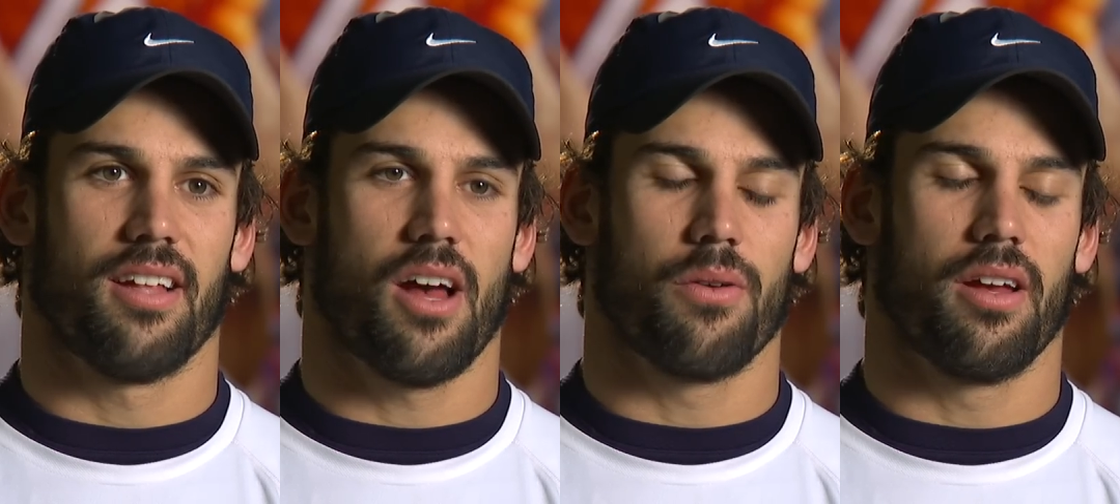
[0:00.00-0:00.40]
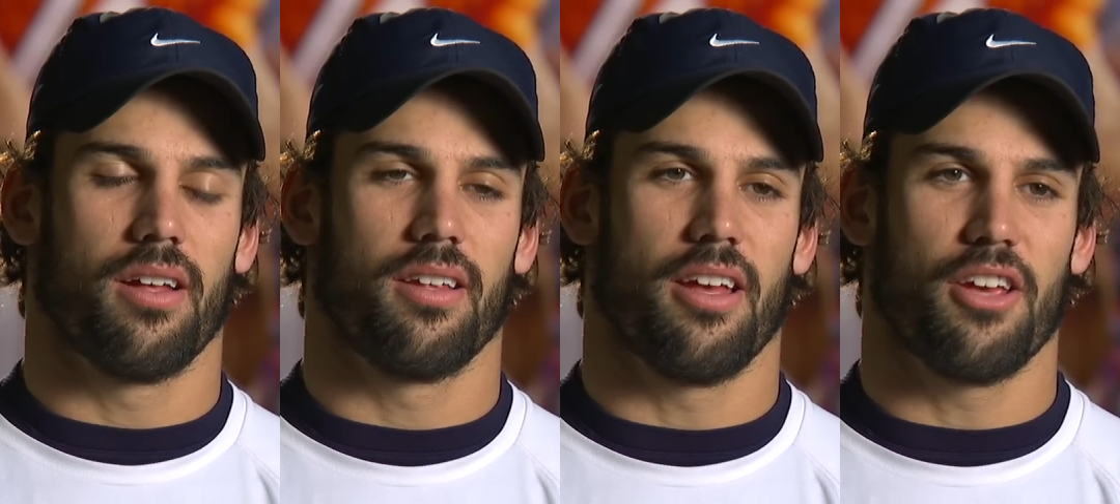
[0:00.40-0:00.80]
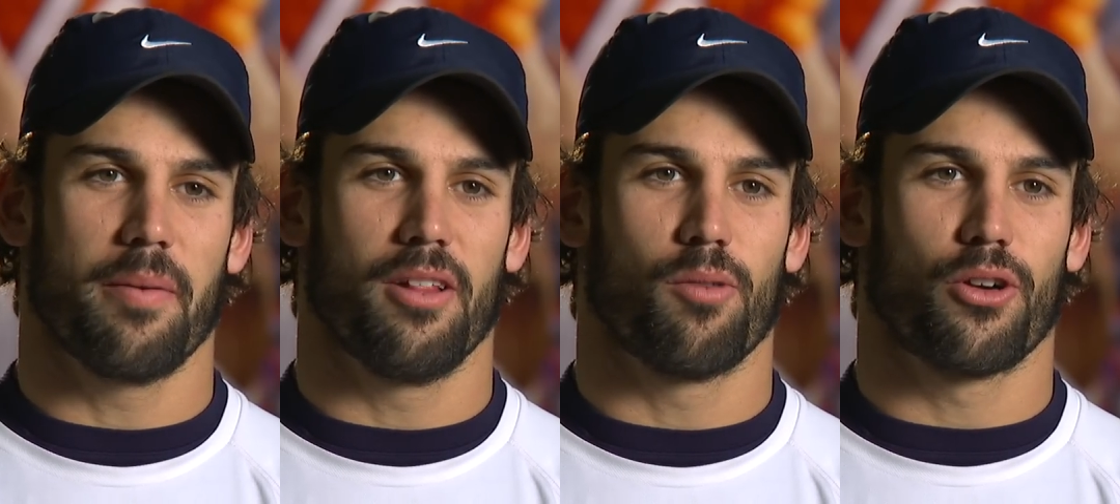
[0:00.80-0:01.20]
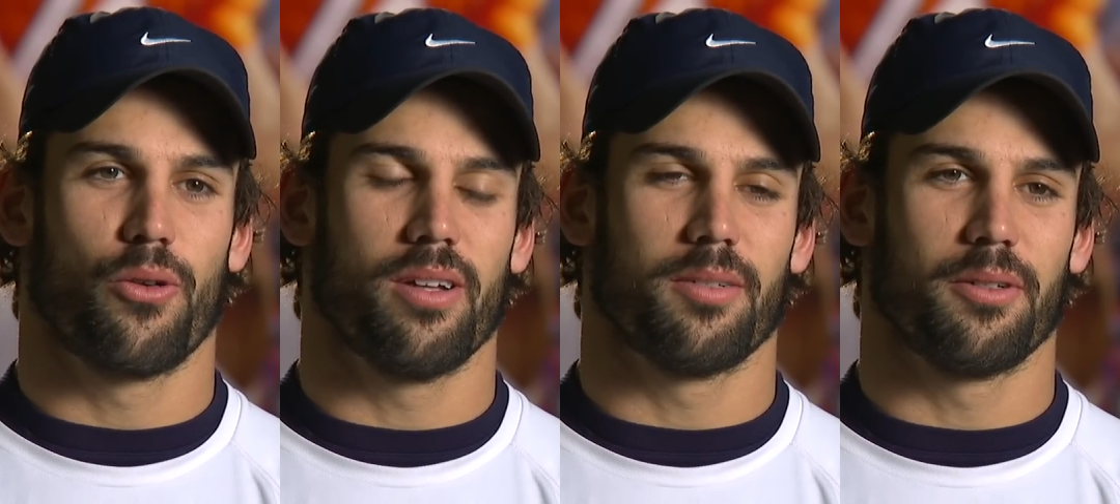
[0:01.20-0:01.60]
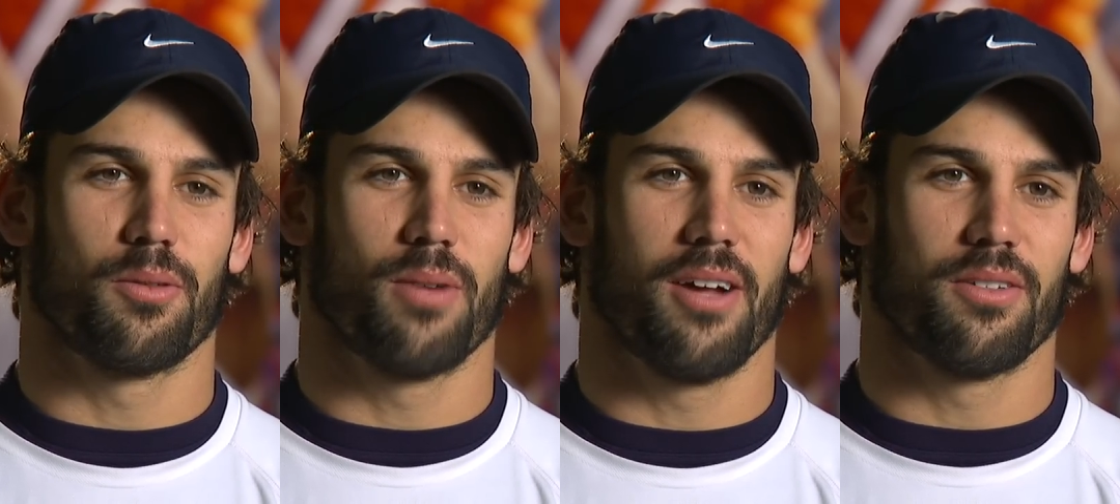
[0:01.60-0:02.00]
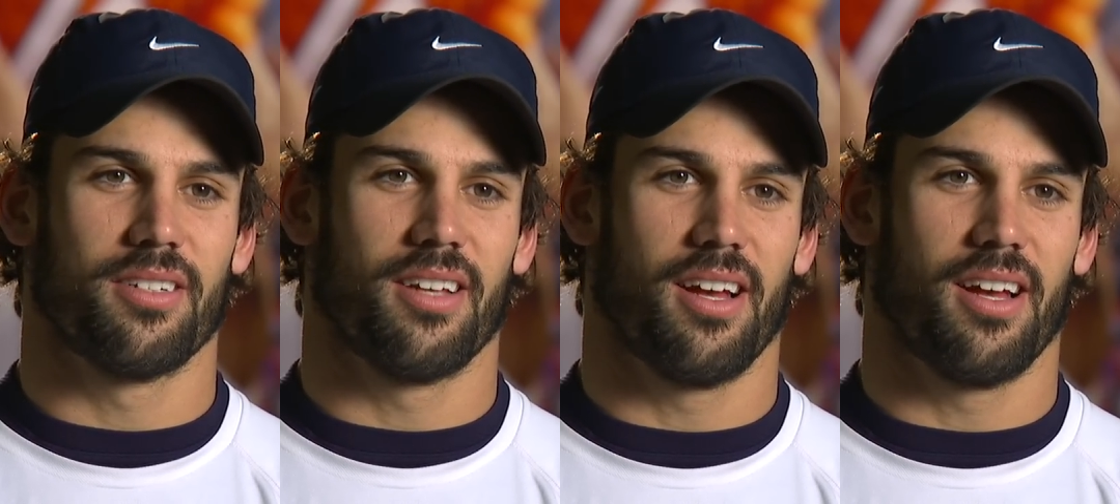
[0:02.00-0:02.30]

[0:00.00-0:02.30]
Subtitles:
Oh yeah, you gotta be a little more crisp on your routes.